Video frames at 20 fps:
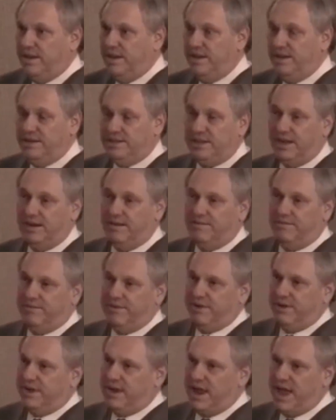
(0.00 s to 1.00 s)
And he's got a
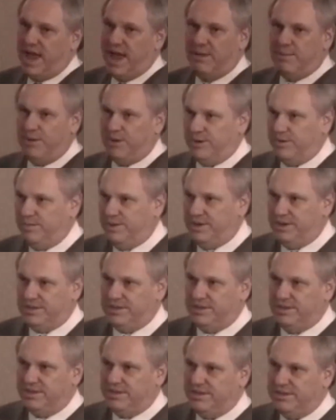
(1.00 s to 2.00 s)
phenomenal
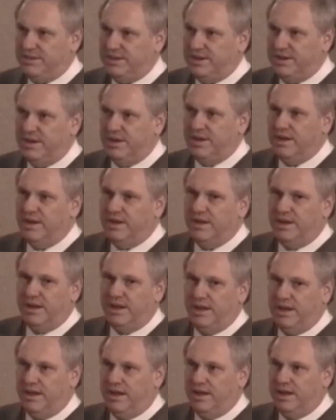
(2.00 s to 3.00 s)
business.
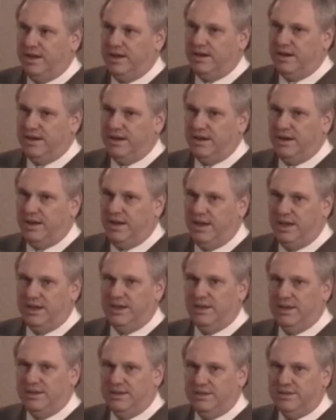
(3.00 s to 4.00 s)
And he
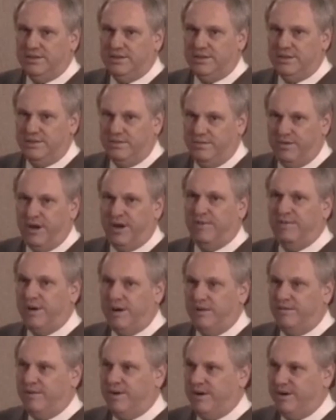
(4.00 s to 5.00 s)
is very,
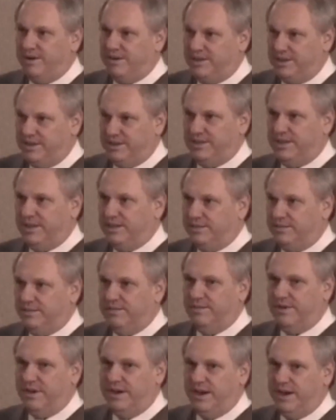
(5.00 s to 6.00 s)
very, very
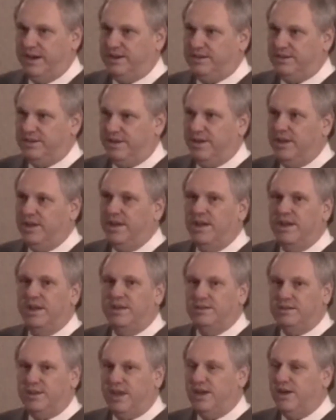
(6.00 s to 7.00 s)
successful financially.
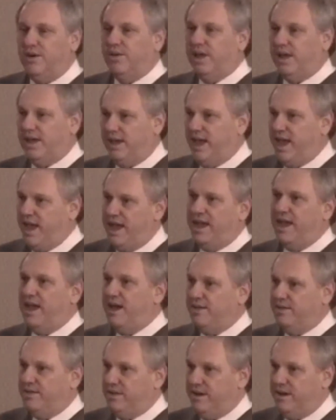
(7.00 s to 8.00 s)
So I go like hang
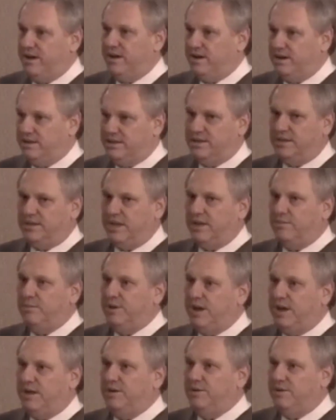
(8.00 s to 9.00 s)
out there, because I
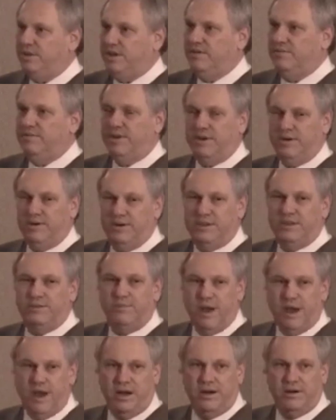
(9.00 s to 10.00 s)
mean, you leave there
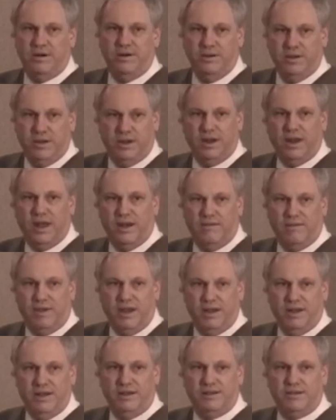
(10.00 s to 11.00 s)
inspired and you get a lot of
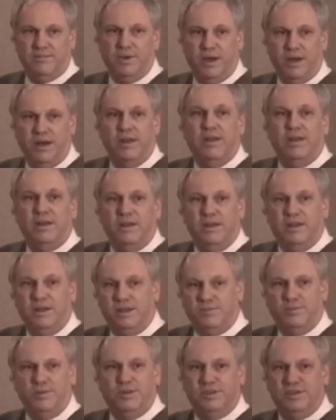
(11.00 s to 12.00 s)
ideas about,
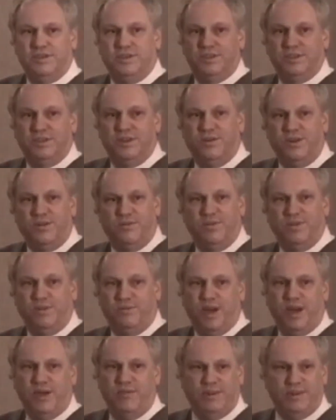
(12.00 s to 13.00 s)
this business is no different
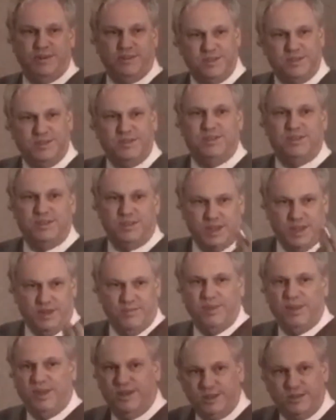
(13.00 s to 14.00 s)
than my business. It's the
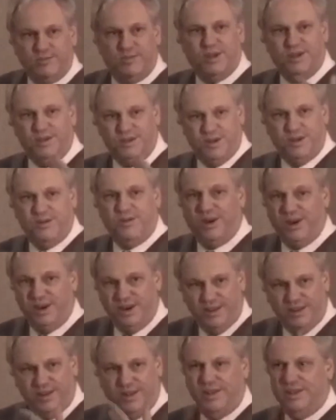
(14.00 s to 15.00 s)
same thing. It's about generating
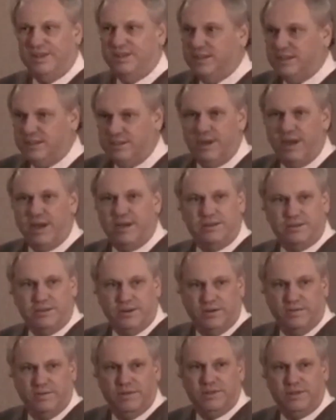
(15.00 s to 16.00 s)
leads. It's about
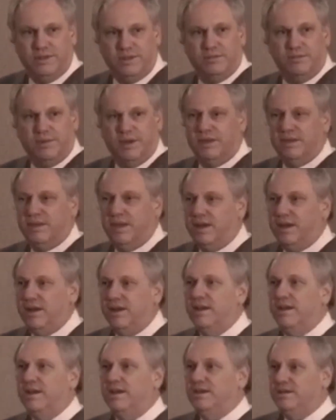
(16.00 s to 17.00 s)
service. It's about that.
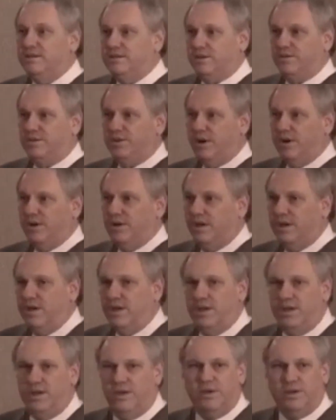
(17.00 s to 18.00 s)
So
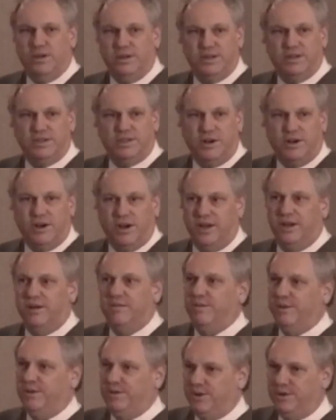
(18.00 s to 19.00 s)
you can just start
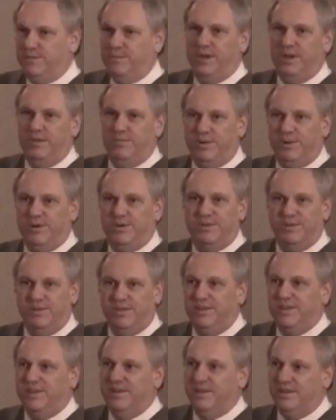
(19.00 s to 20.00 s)
interviewing people
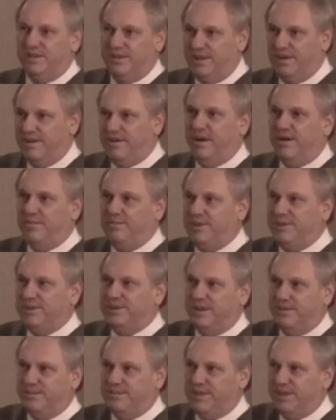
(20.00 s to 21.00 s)
that are up to
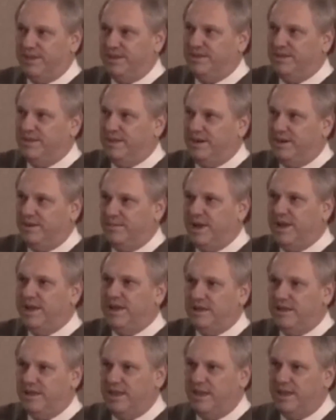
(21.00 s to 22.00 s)
something, that are
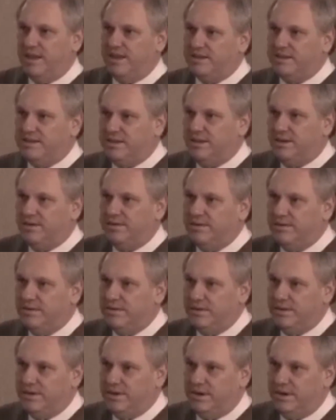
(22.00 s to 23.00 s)
making that. So,
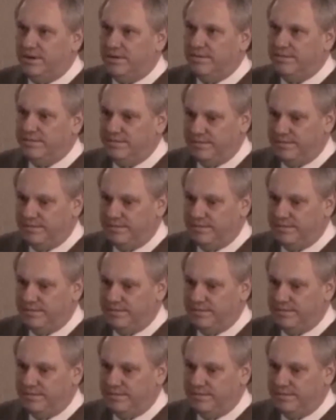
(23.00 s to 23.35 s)
you know,